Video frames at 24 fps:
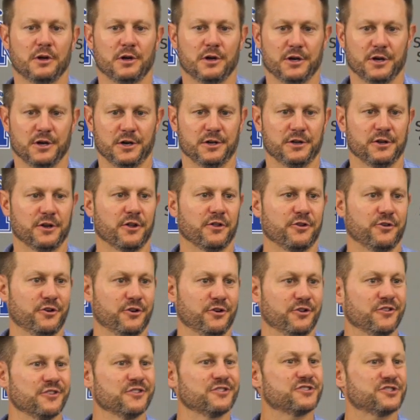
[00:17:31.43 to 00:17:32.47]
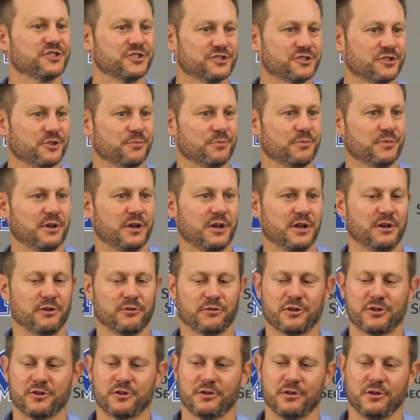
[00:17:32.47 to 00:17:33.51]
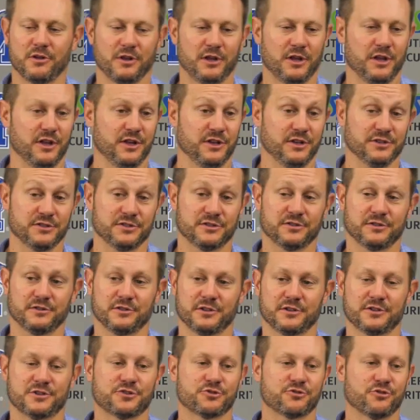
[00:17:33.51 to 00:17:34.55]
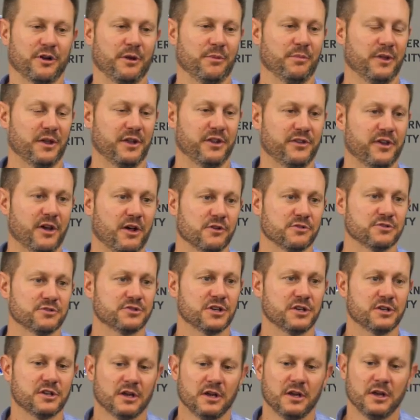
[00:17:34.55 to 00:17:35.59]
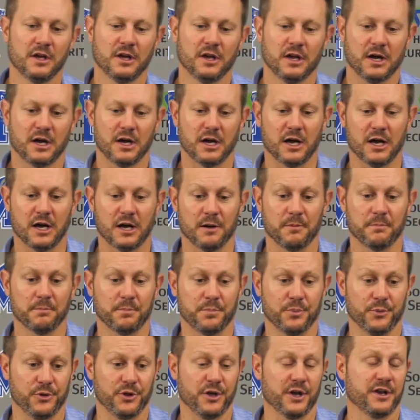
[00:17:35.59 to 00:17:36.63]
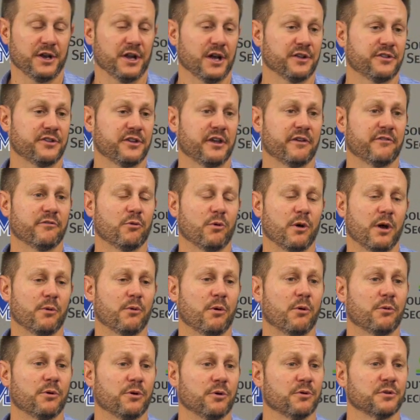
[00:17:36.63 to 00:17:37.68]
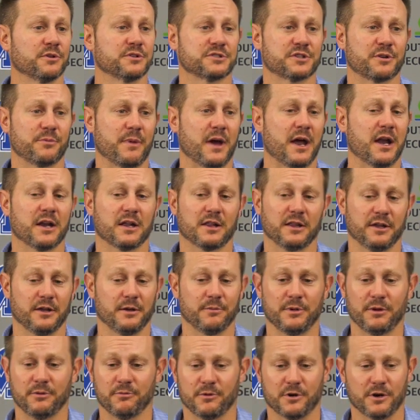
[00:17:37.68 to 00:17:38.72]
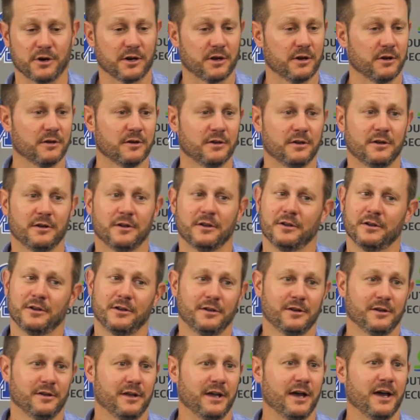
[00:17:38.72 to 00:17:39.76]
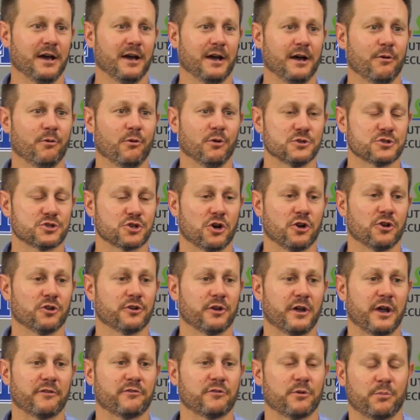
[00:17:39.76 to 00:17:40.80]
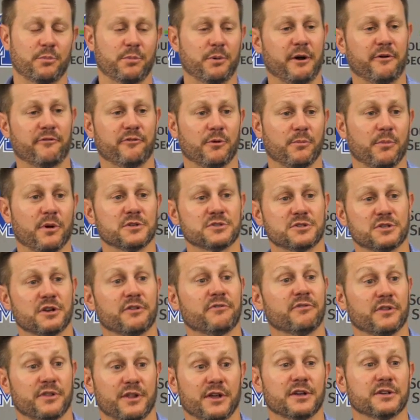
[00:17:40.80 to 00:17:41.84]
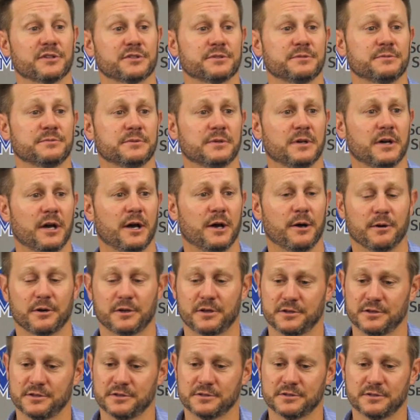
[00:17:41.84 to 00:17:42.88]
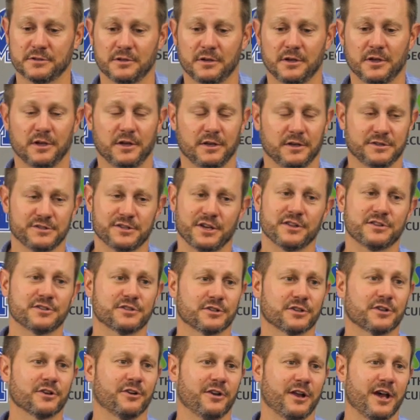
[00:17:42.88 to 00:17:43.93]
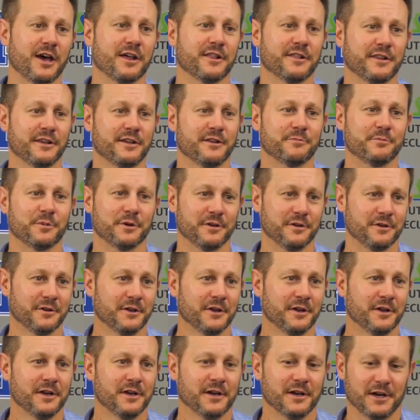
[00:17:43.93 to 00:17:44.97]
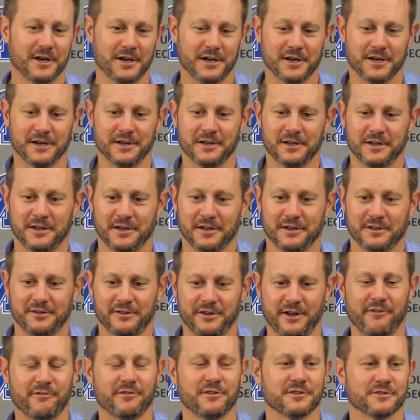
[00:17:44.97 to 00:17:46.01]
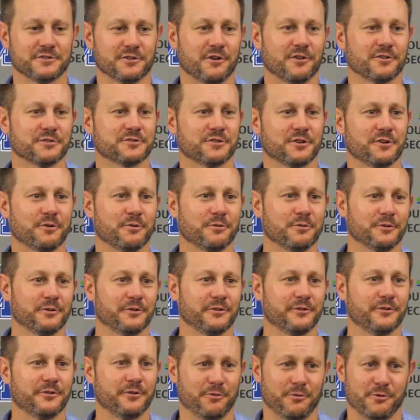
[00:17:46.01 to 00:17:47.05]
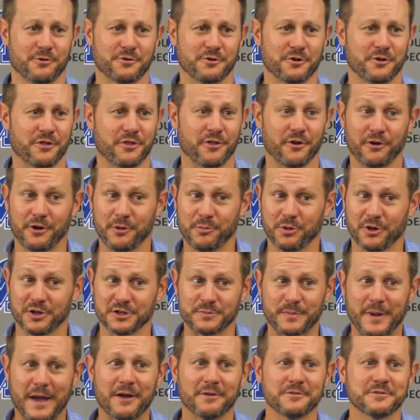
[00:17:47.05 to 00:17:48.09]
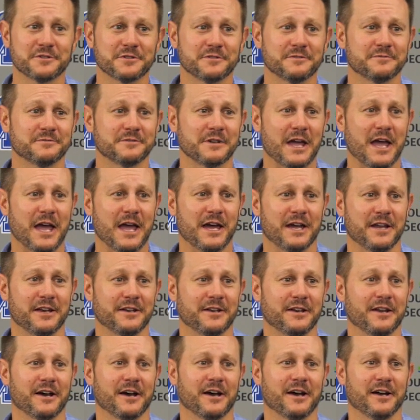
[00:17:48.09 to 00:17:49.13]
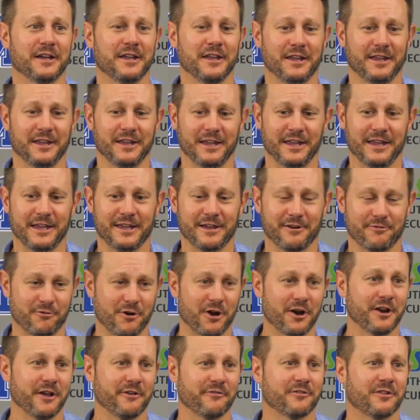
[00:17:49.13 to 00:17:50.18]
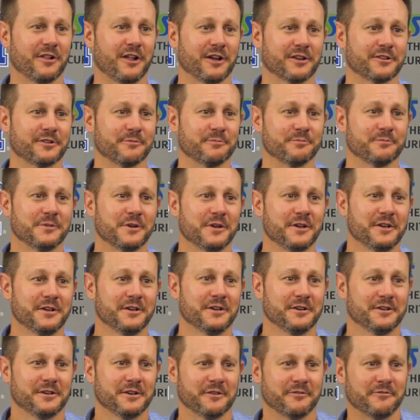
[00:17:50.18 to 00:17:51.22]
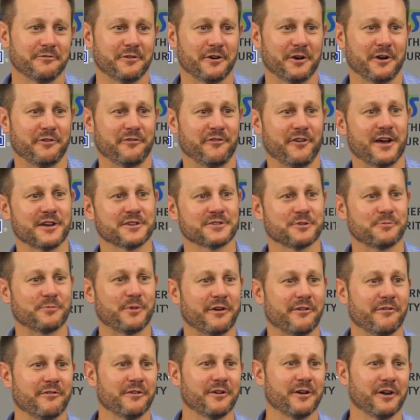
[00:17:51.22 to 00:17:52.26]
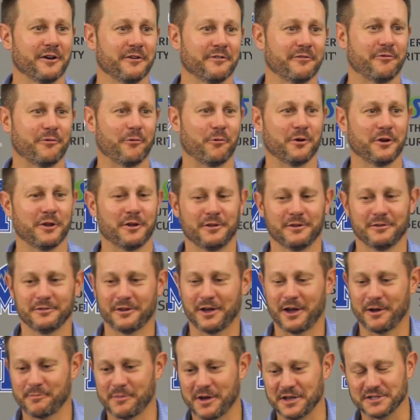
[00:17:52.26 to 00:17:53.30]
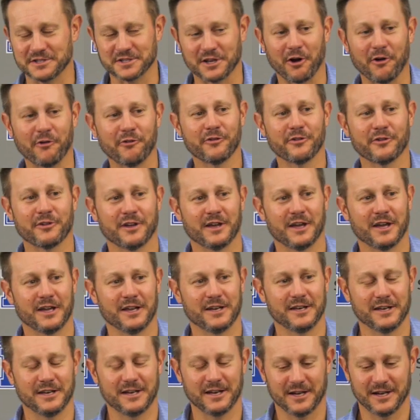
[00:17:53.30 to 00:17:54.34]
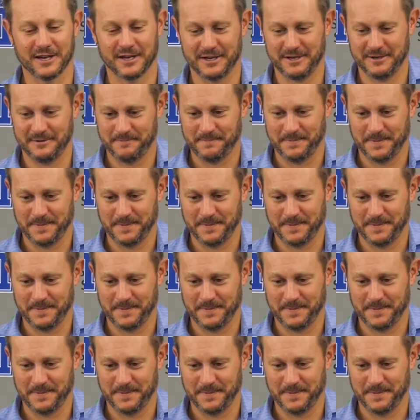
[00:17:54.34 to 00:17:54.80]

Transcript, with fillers: uh, another year in the system and he's extremely intelligent. Um, but yeah, not to give away what we're doing schematically. I mean, we're yeah, I want Charlotte to have to prepare for a bunch of different things because uh, Seth's a good athlete, but uh, Tevin is also 230 plus pounds and uh, he can run. I've clocked him uh, very fast on my uh, 40 time myself, and uh,